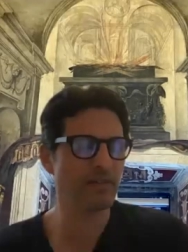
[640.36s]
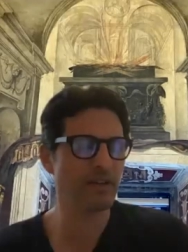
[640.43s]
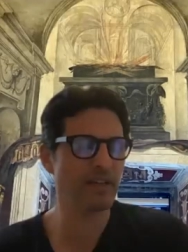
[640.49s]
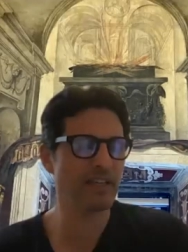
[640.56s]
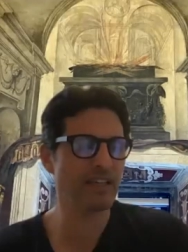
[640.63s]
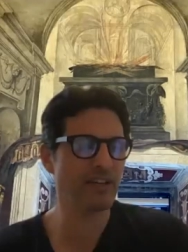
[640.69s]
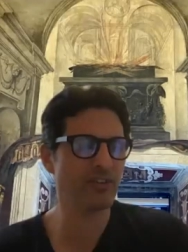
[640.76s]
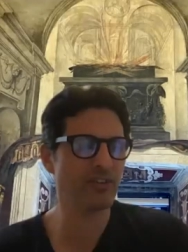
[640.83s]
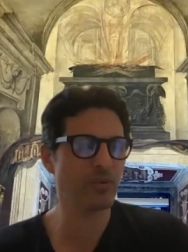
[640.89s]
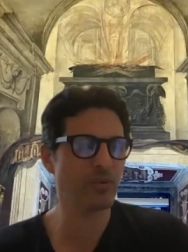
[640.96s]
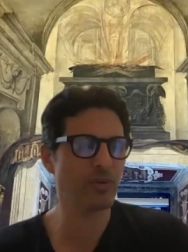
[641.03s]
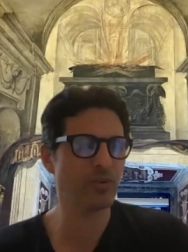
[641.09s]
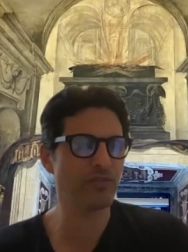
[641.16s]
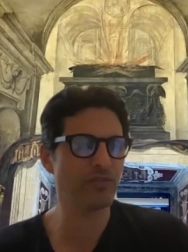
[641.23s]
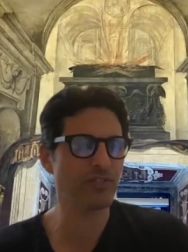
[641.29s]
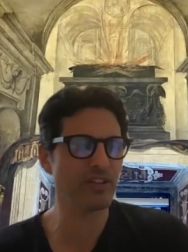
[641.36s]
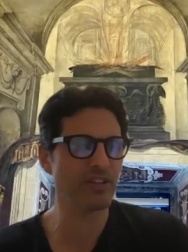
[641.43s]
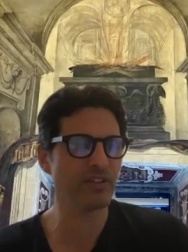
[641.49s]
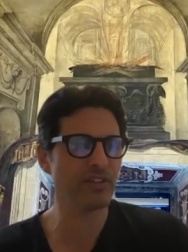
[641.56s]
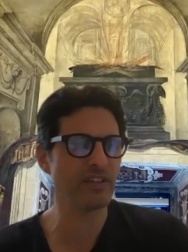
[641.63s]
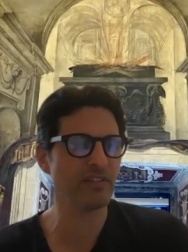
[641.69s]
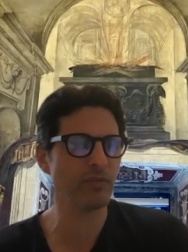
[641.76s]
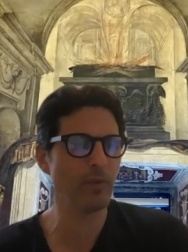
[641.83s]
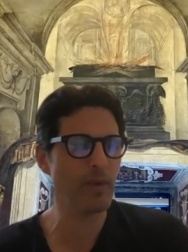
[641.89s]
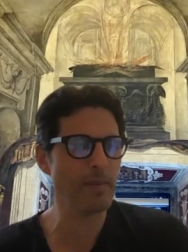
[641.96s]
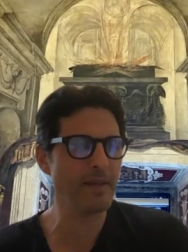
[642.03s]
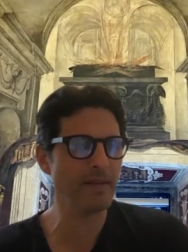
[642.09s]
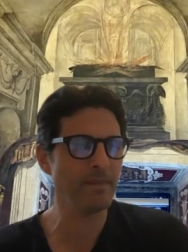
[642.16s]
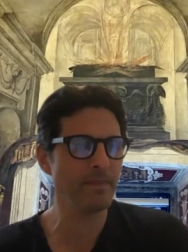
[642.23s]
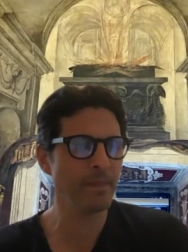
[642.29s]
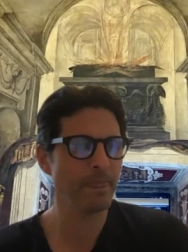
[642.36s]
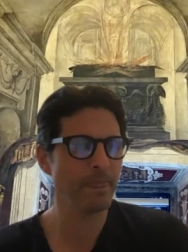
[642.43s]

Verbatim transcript: geared towards fertility of women,